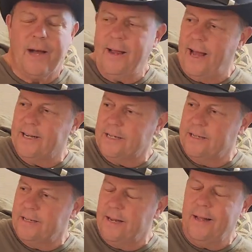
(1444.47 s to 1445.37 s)
I
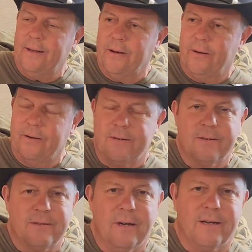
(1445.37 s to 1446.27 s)
actually downloaded
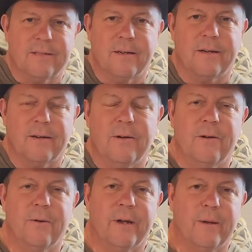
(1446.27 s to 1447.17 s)

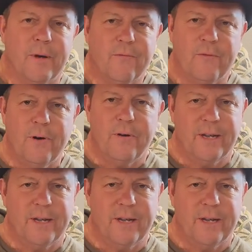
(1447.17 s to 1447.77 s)
DuckDuckGo onto my phone,